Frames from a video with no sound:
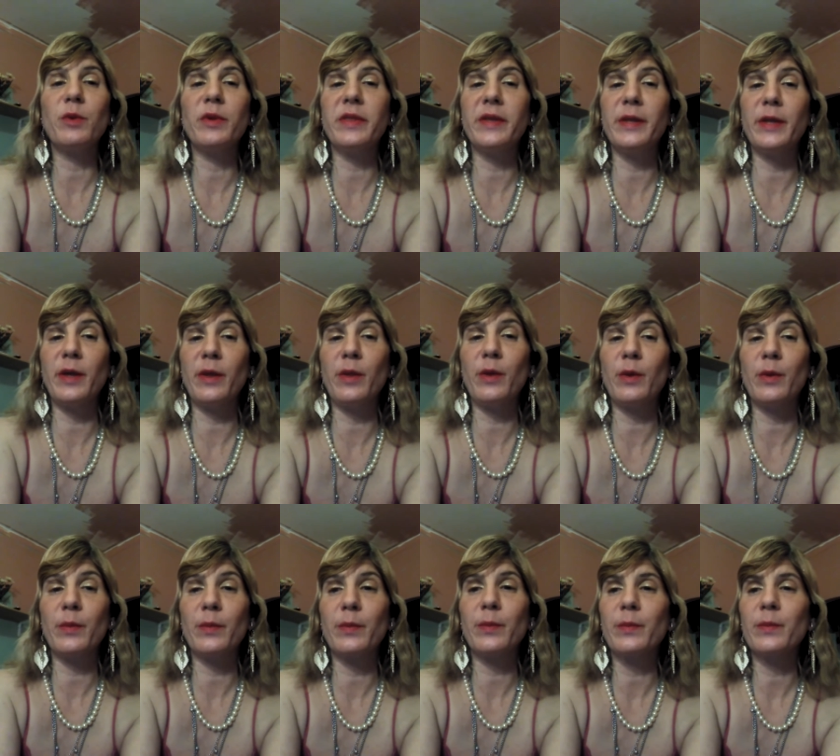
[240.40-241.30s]
with
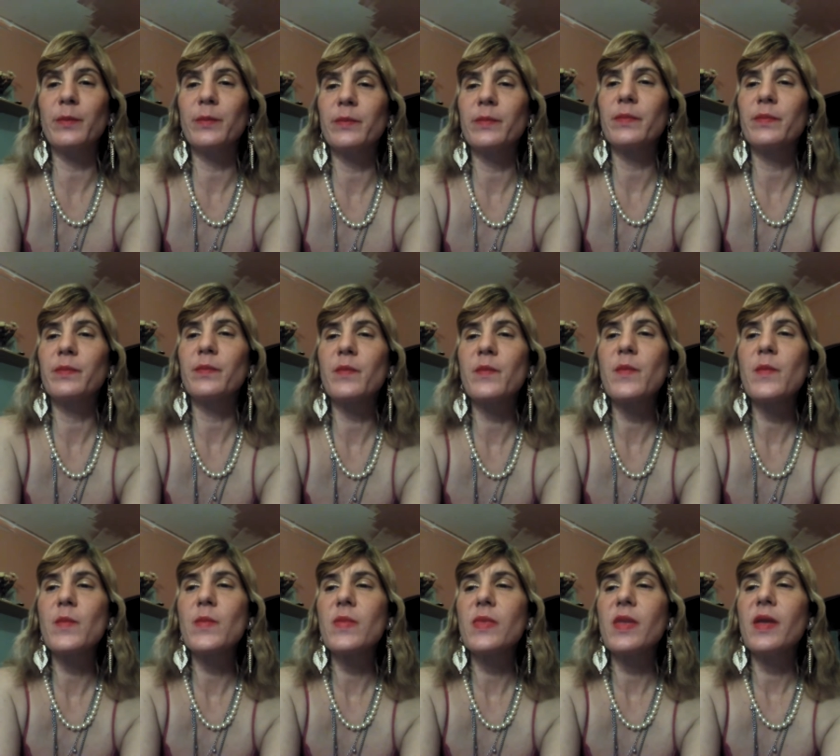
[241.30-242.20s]
another.
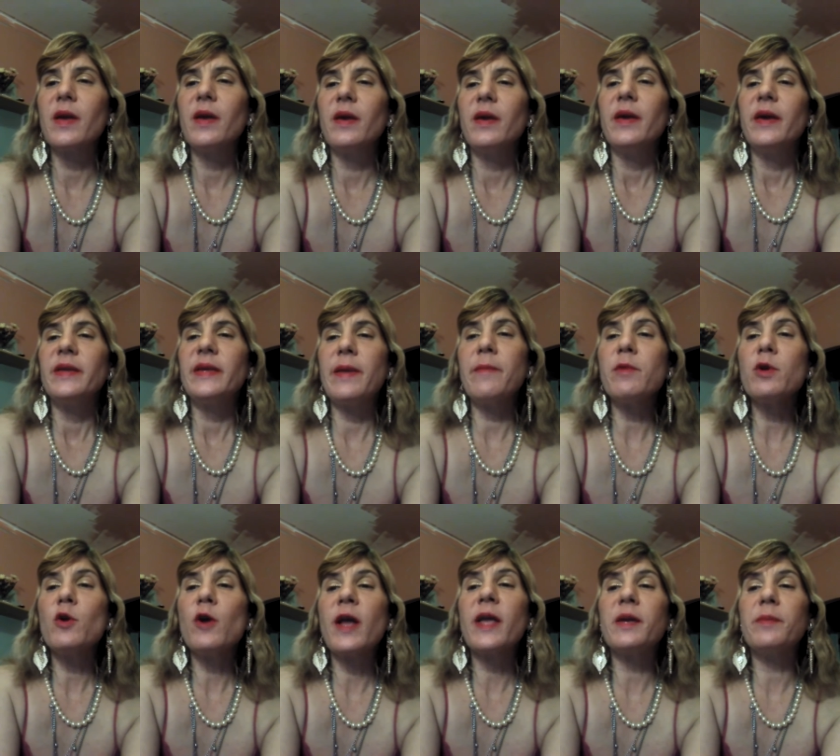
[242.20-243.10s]

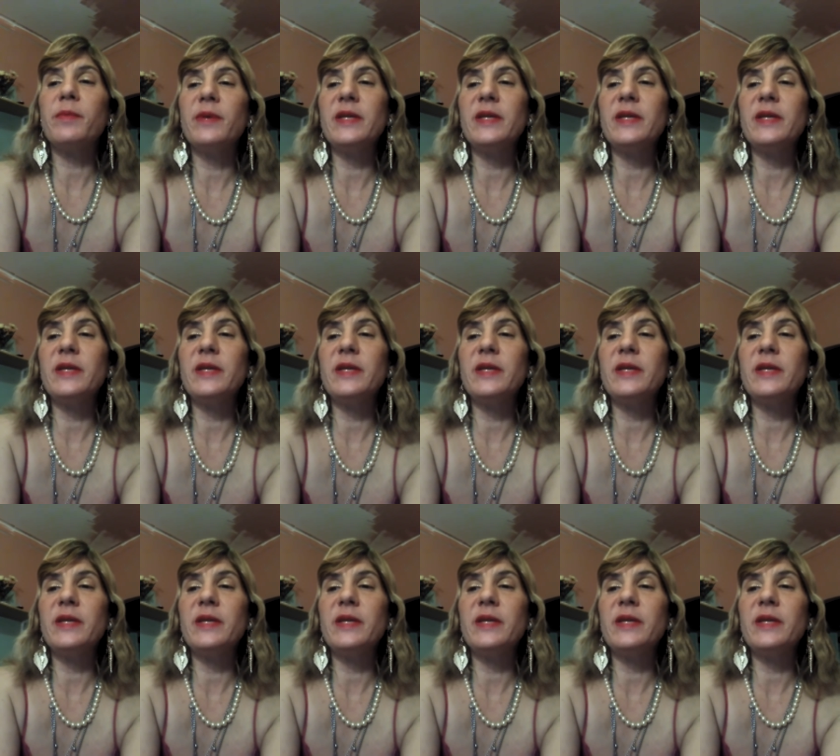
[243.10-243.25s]
Democratic